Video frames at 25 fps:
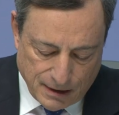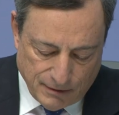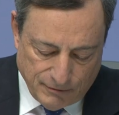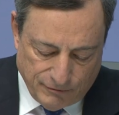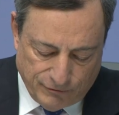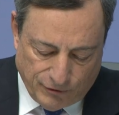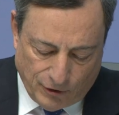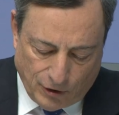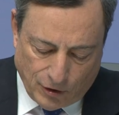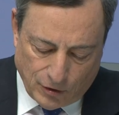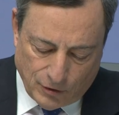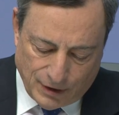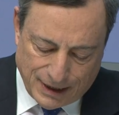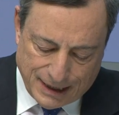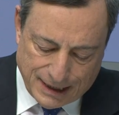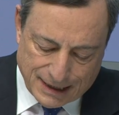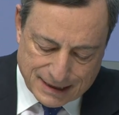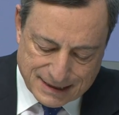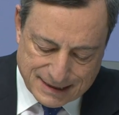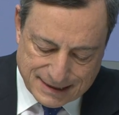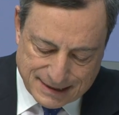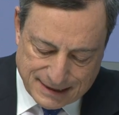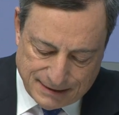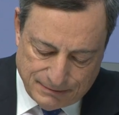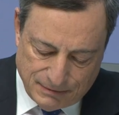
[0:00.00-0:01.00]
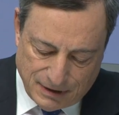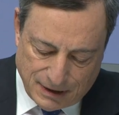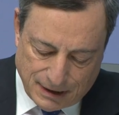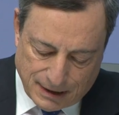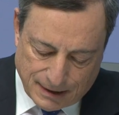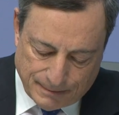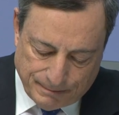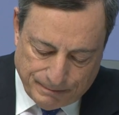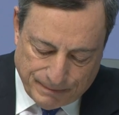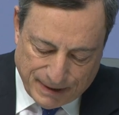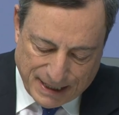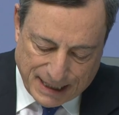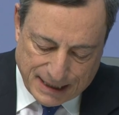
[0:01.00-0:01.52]
following a
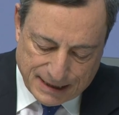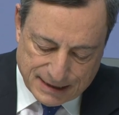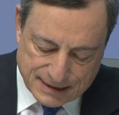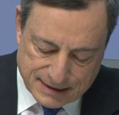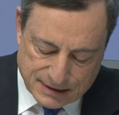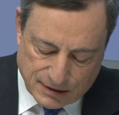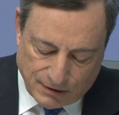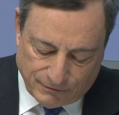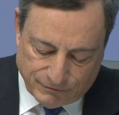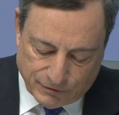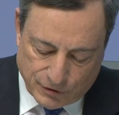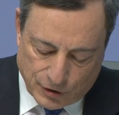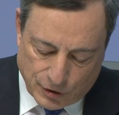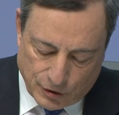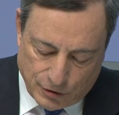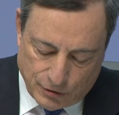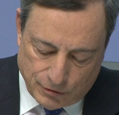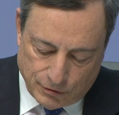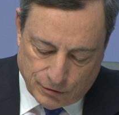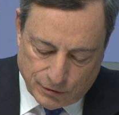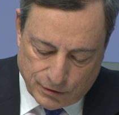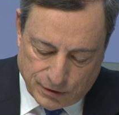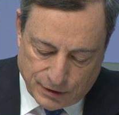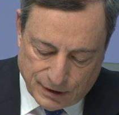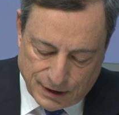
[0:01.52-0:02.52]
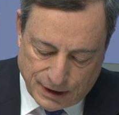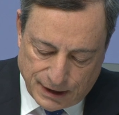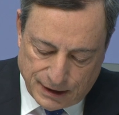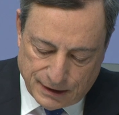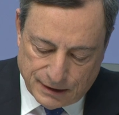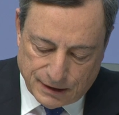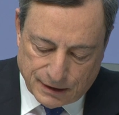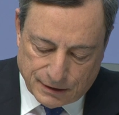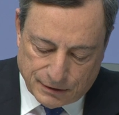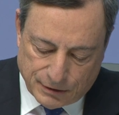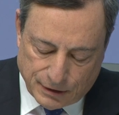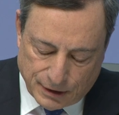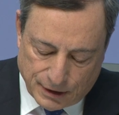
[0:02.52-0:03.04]
similar pace of growth in
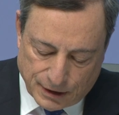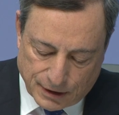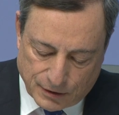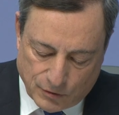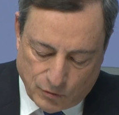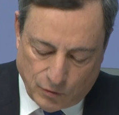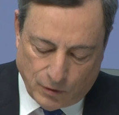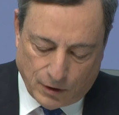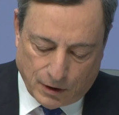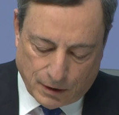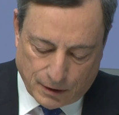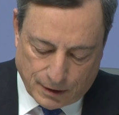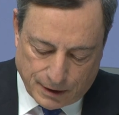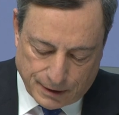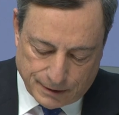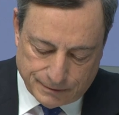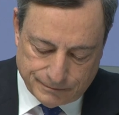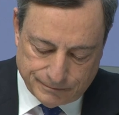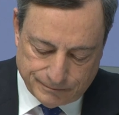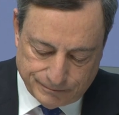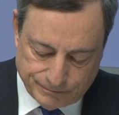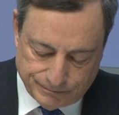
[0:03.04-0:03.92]
the third quarter.